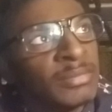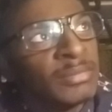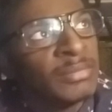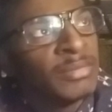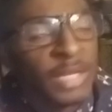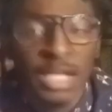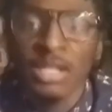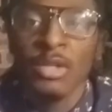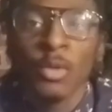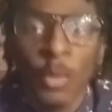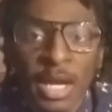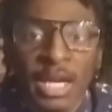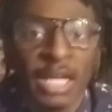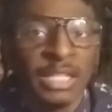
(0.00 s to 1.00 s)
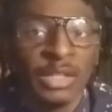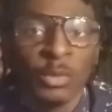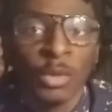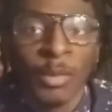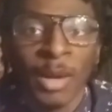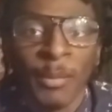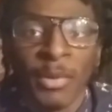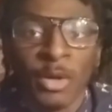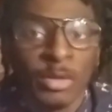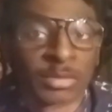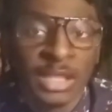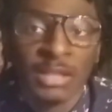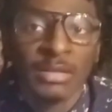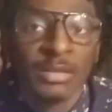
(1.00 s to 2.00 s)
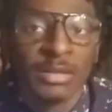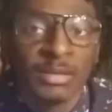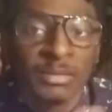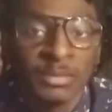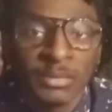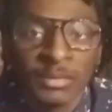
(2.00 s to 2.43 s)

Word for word: Either way, I just want my poems out there.